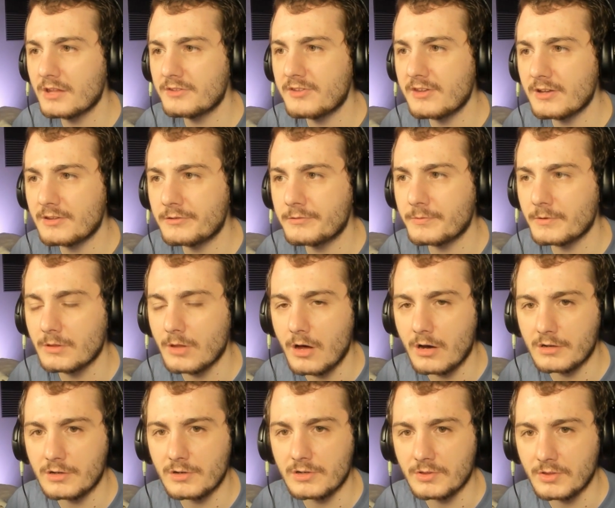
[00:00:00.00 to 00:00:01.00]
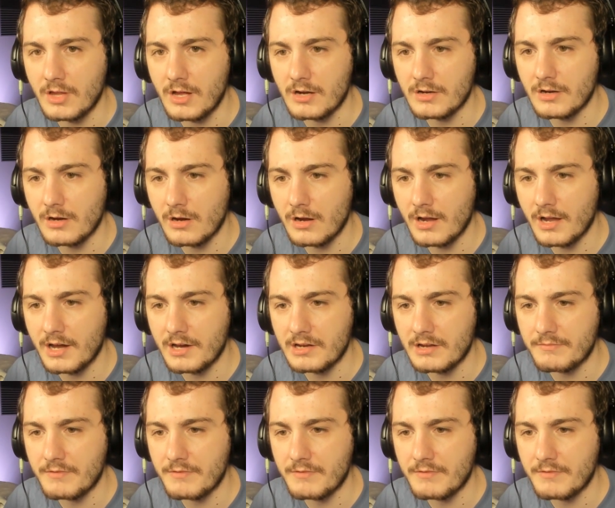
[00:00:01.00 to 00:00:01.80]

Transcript: politics for longer and longer,